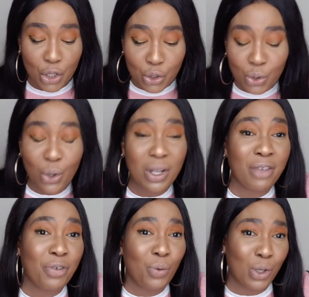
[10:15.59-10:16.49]
So
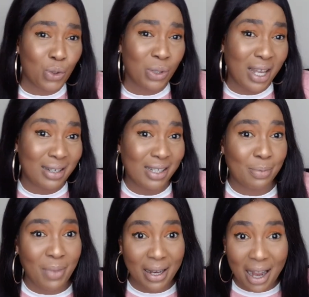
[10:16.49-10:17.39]
if you want to get this
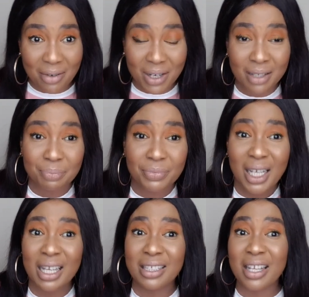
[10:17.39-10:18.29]
Makari
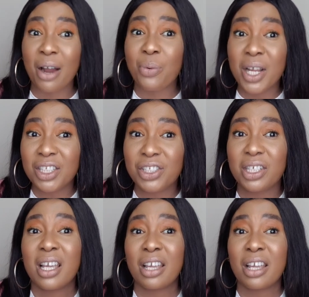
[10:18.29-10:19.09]
in their range,